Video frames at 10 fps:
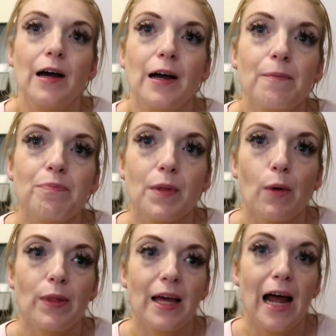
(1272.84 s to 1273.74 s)

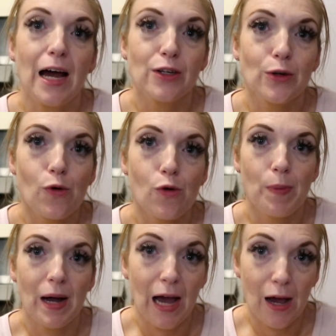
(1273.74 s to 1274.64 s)
We then had to go
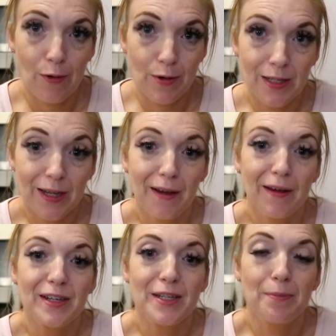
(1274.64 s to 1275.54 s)
back out
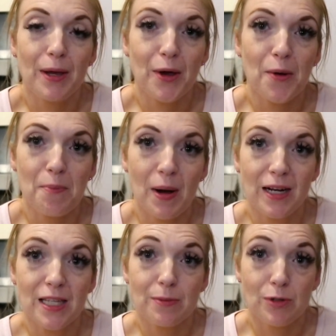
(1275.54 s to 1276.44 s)
to pick up
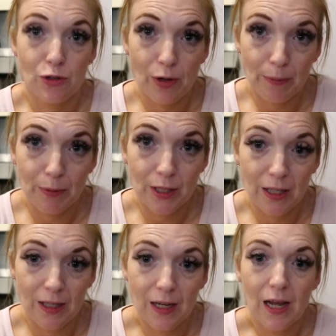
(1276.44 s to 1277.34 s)
Madeline's
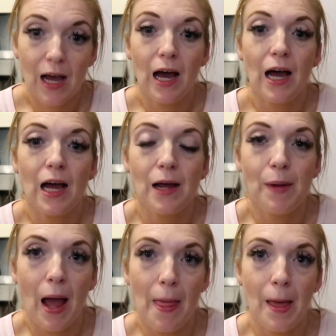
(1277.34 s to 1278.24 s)
prescription,
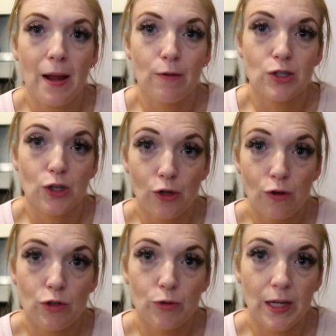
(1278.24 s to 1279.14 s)
and then it was a
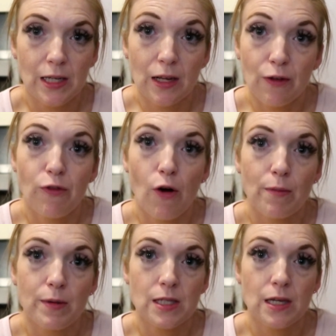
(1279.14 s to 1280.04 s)
huge wait in the
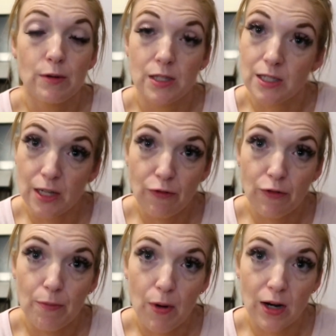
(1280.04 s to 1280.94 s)
pharmacy. It was a
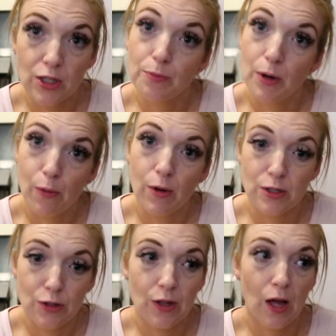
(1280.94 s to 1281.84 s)
different branch, but it
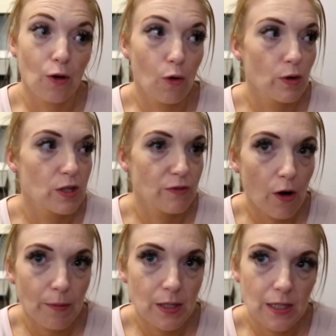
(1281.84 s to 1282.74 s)
was another Lloyd's
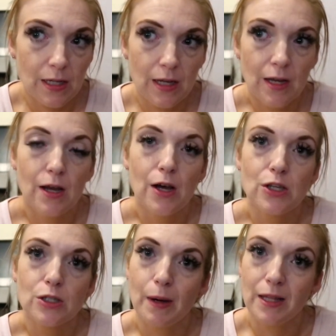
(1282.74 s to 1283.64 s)
pharmacy,
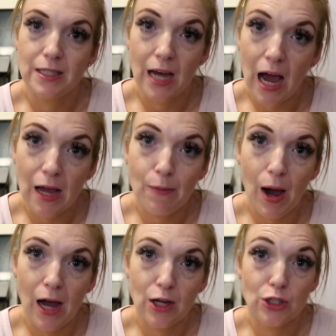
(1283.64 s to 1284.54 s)
so by the
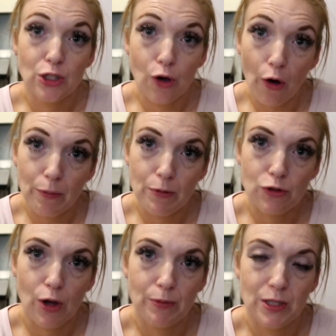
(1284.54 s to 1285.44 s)
time I actually got the
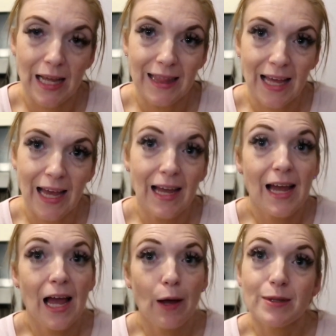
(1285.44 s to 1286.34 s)
prescription in there,
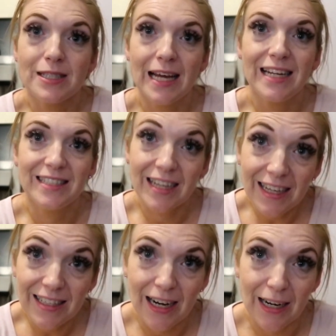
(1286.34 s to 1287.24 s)
it was nearly
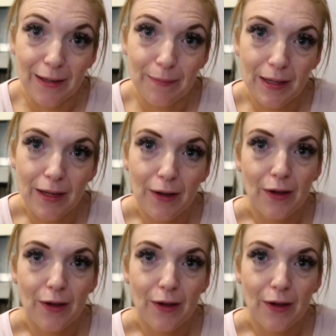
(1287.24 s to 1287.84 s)
tea time.